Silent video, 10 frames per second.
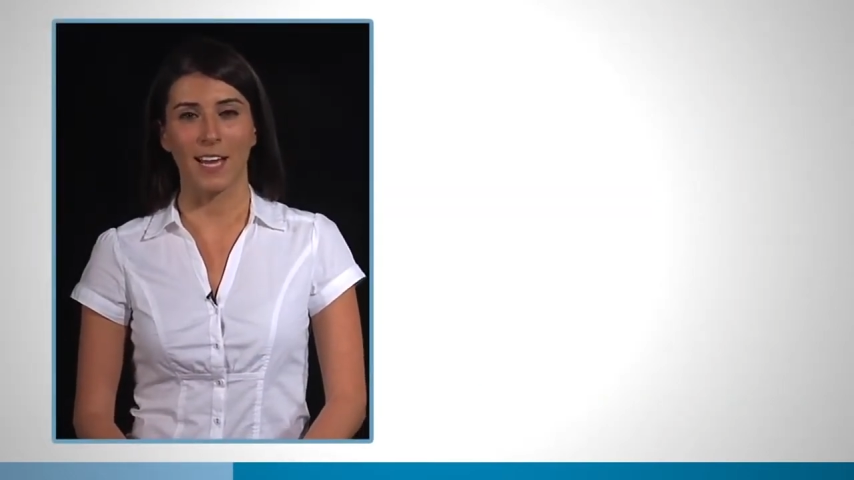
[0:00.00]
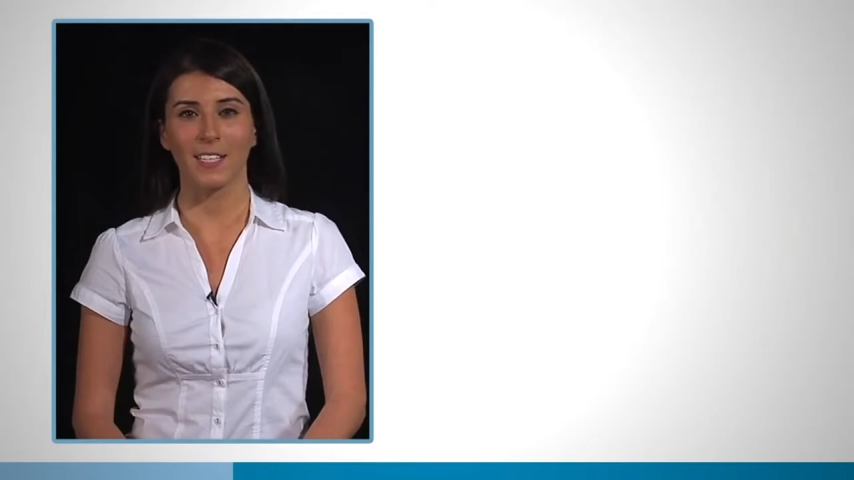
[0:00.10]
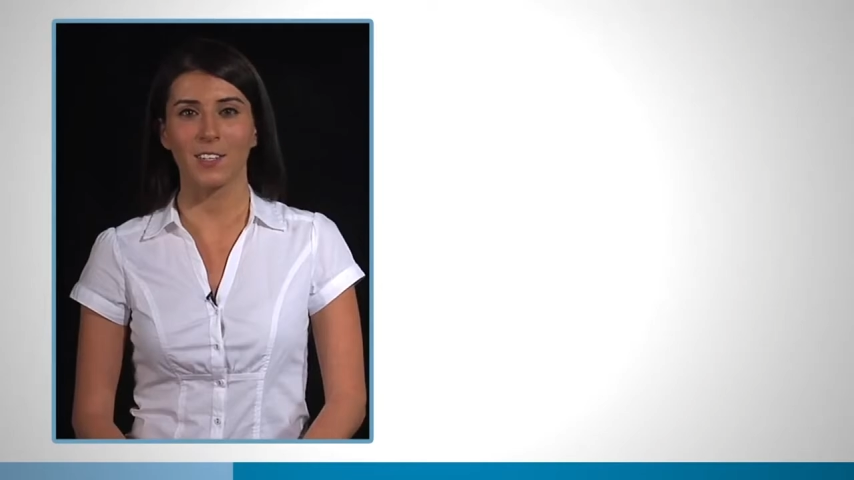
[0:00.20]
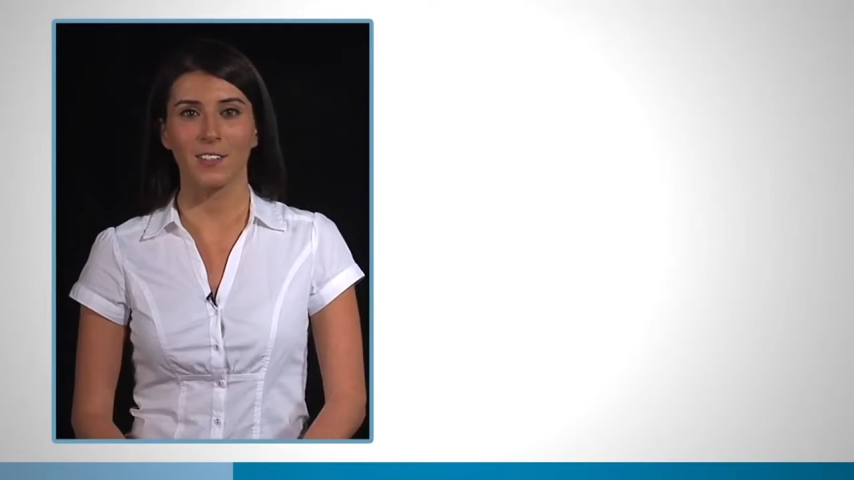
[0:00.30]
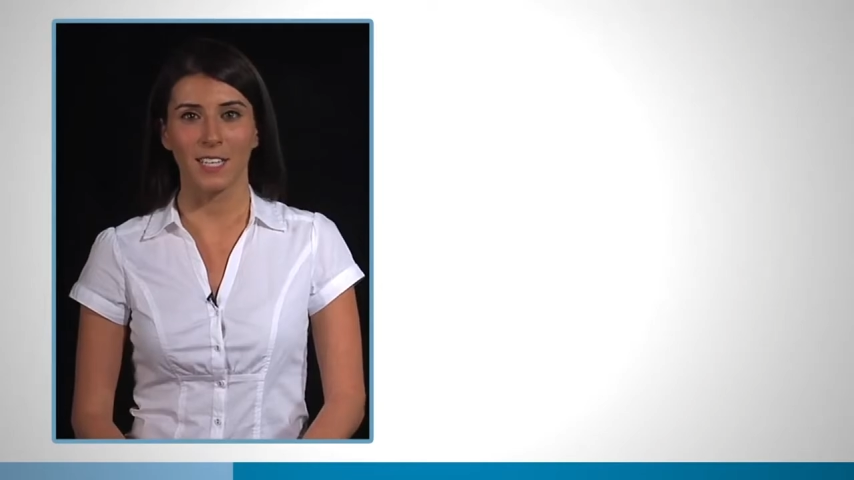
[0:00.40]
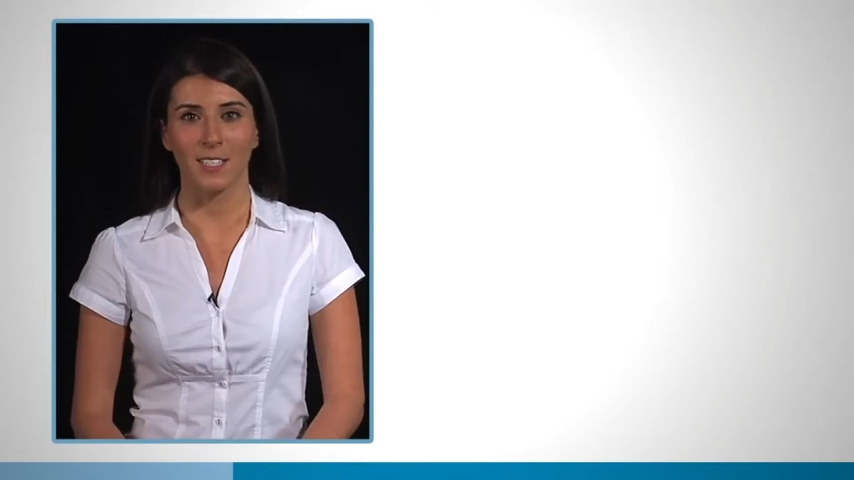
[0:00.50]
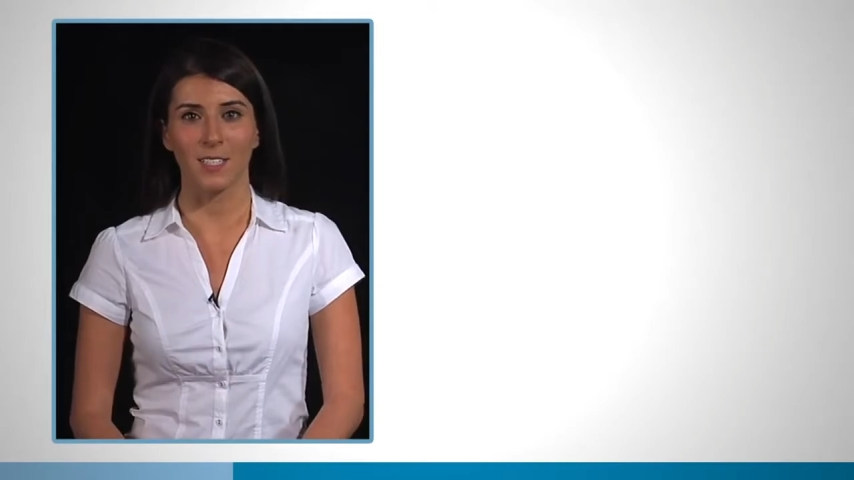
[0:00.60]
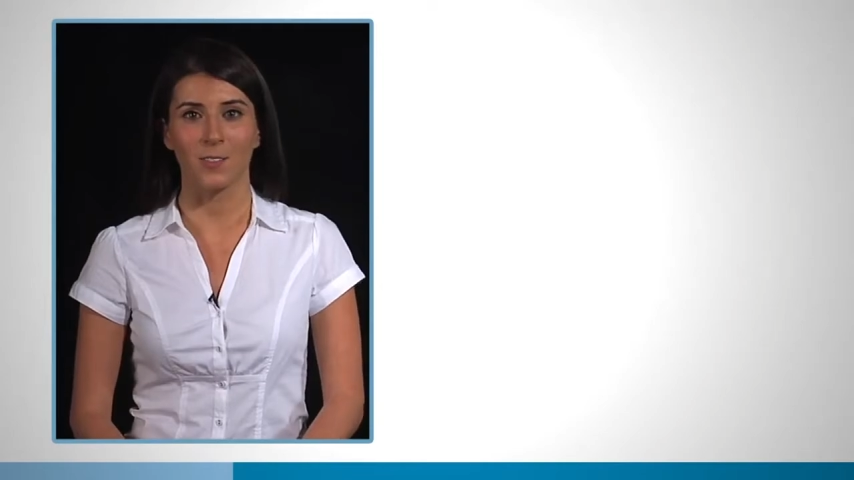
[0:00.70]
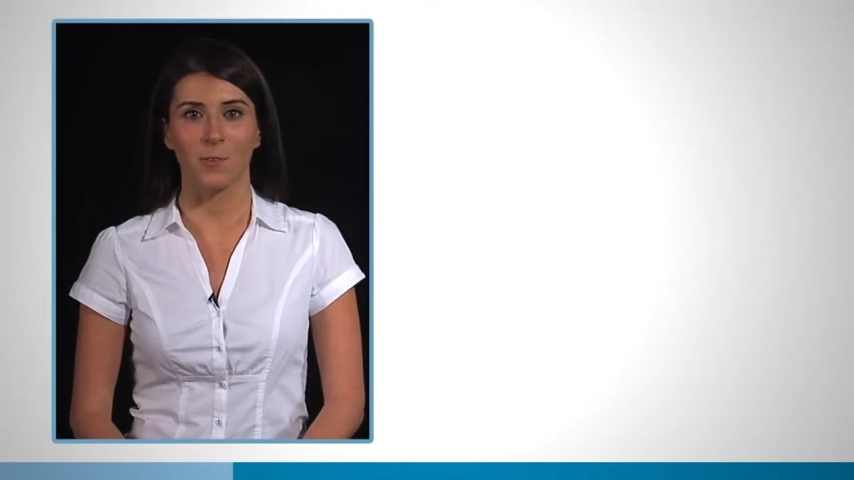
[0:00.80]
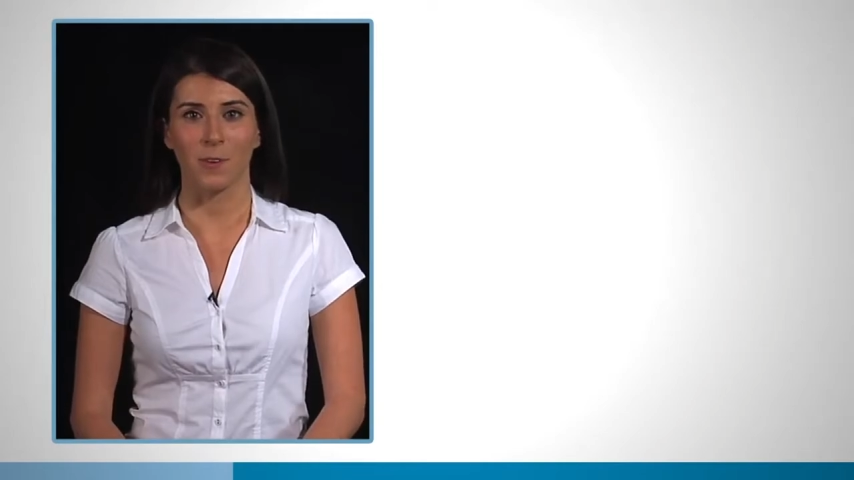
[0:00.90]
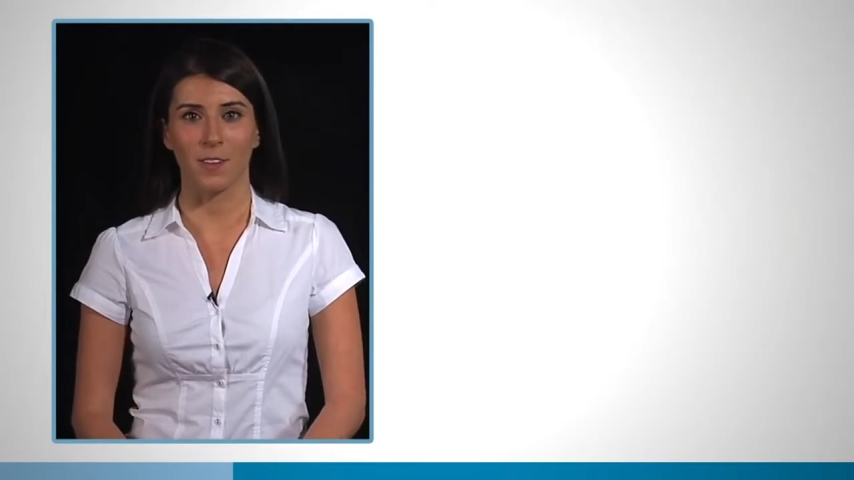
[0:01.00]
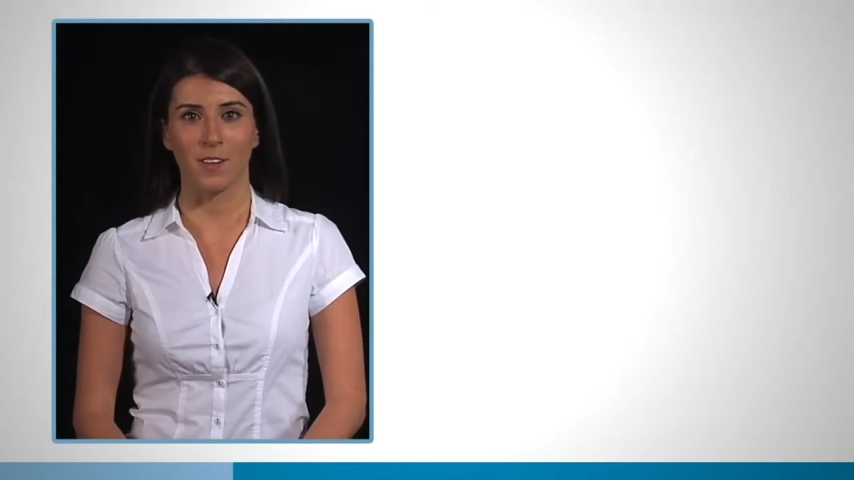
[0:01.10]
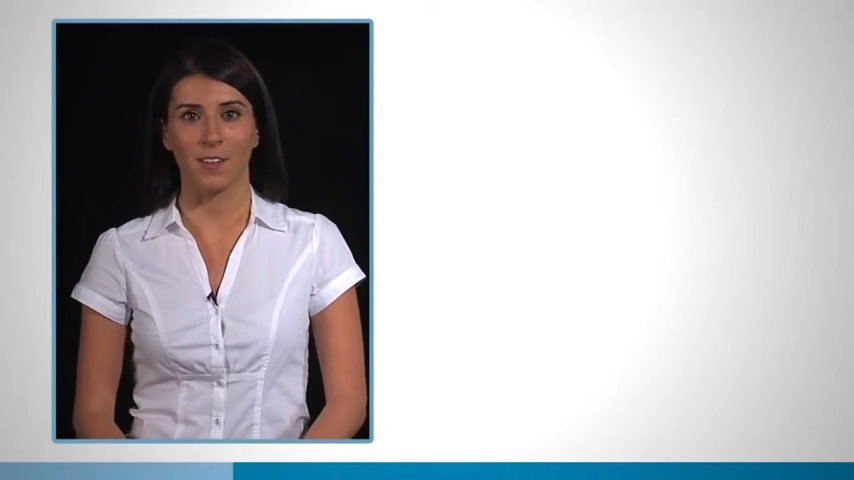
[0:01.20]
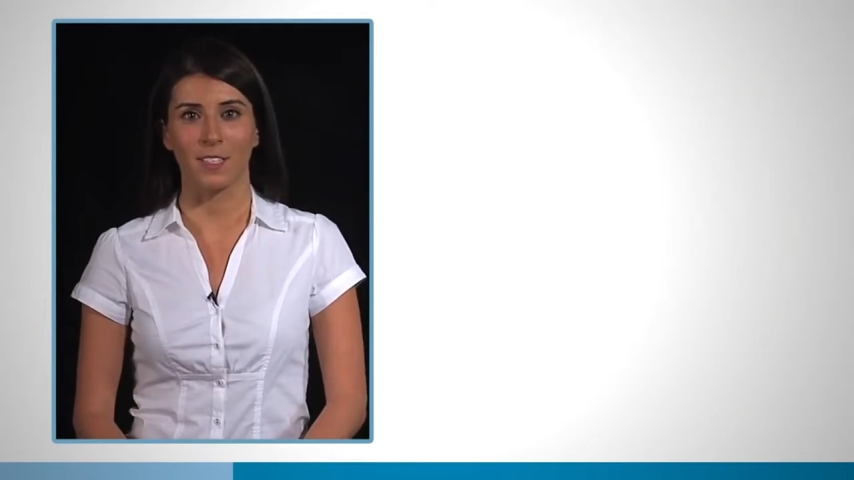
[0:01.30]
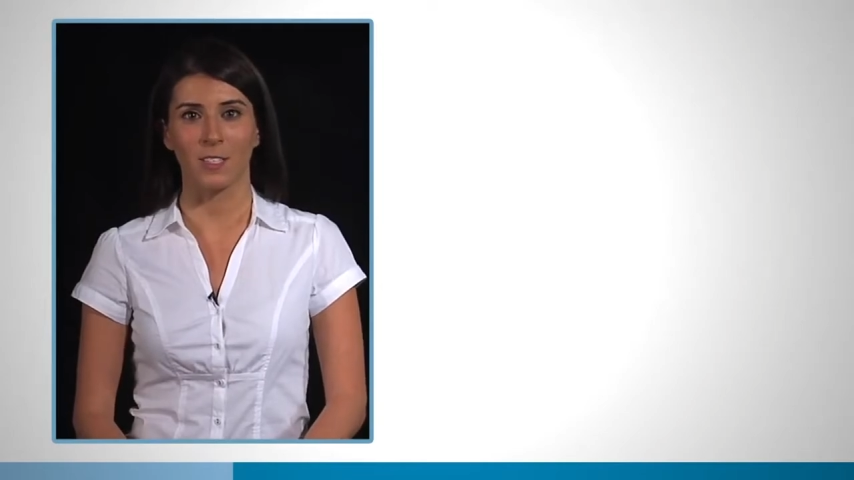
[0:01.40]
ask your dentist or
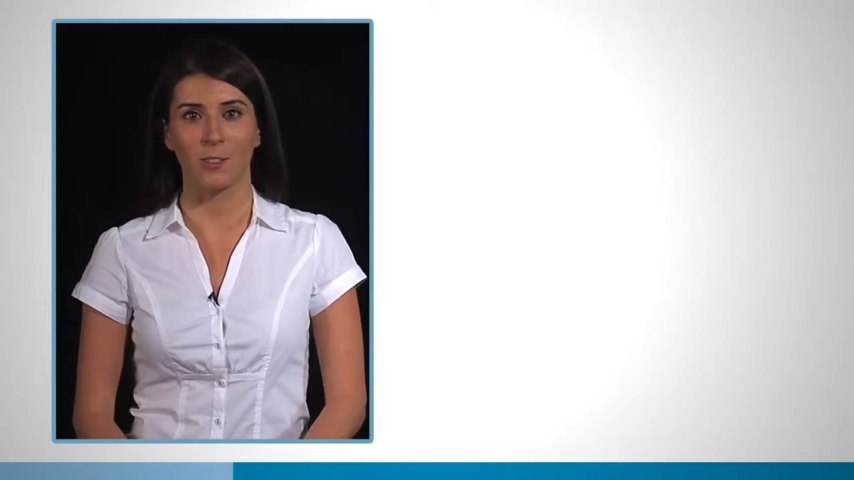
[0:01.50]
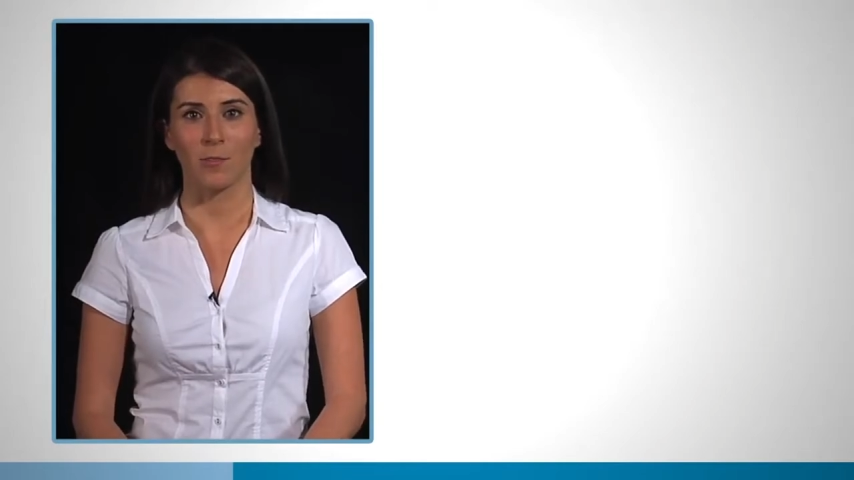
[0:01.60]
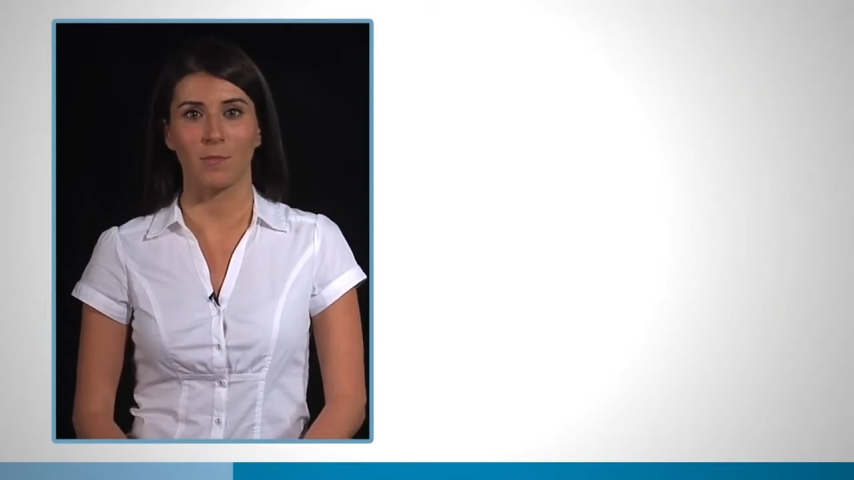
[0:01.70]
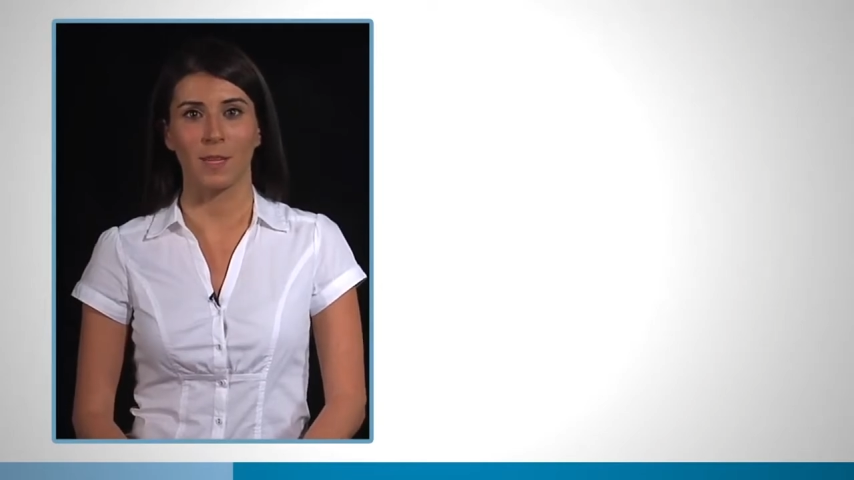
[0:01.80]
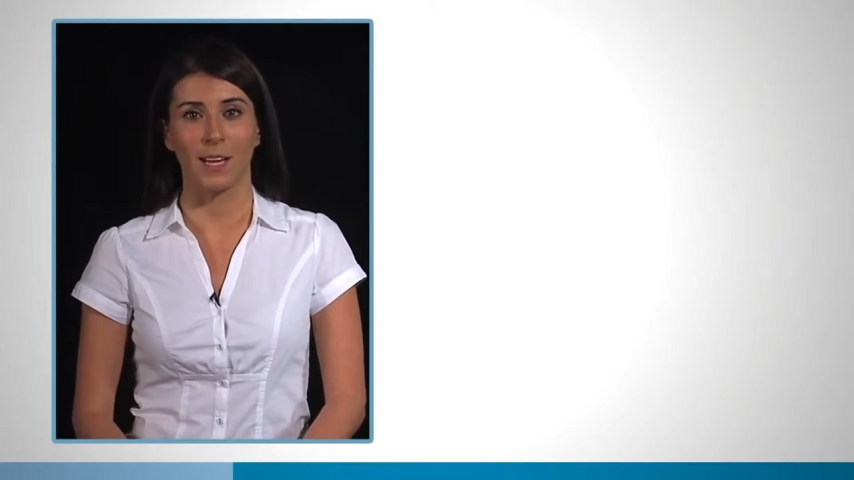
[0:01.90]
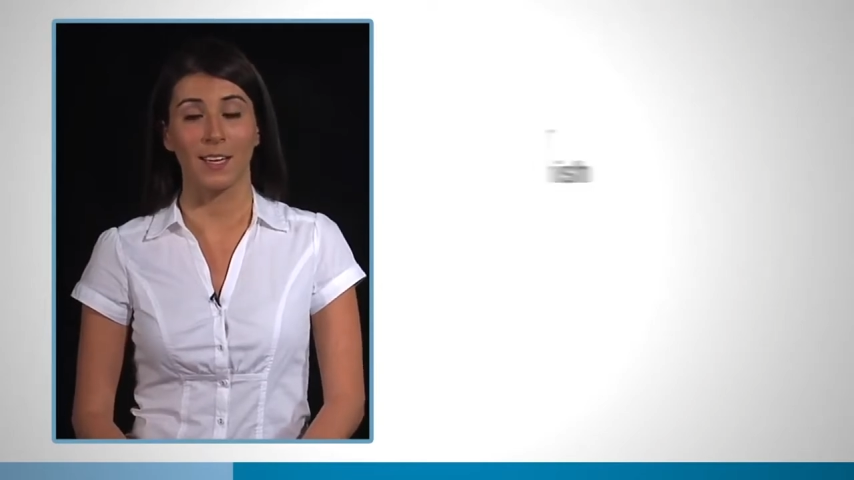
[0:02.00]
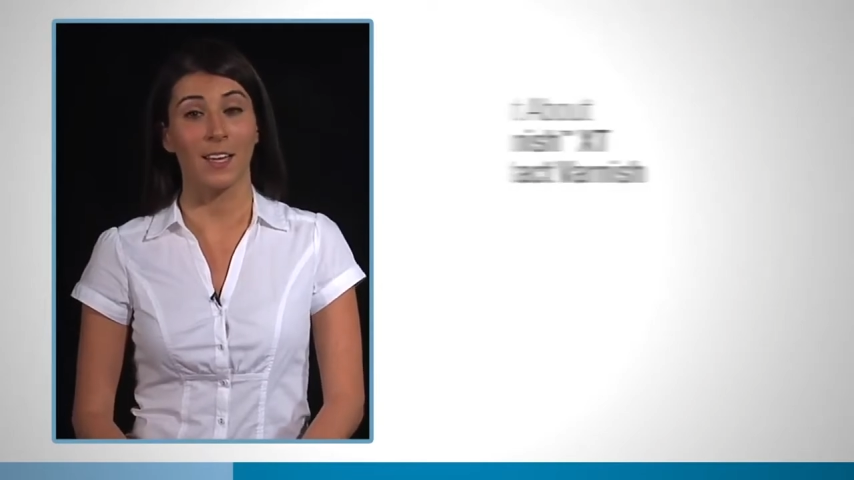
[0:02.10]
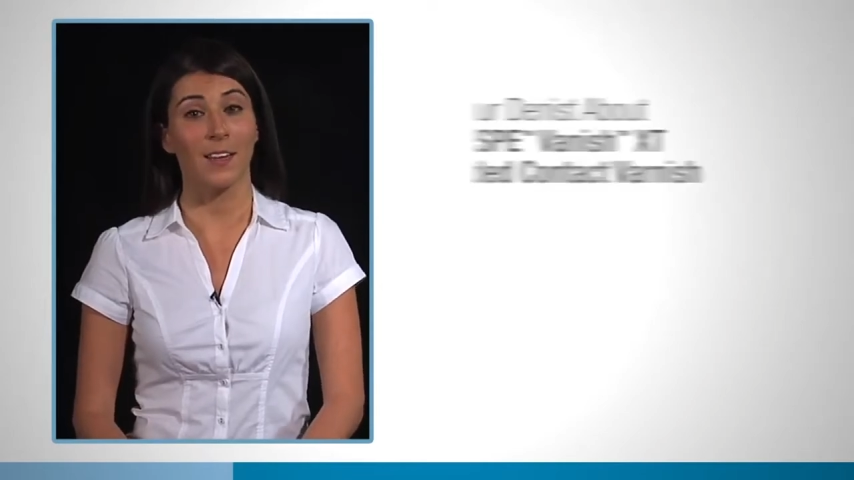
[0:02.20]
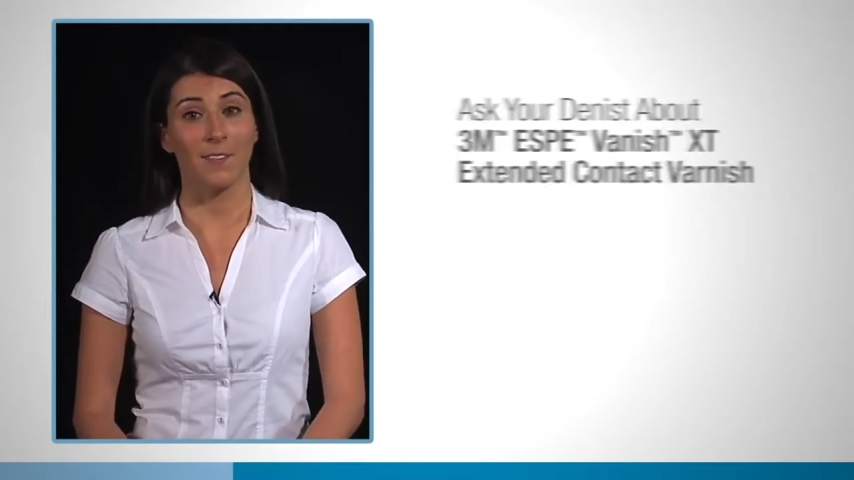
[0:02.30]
orthodontist to apply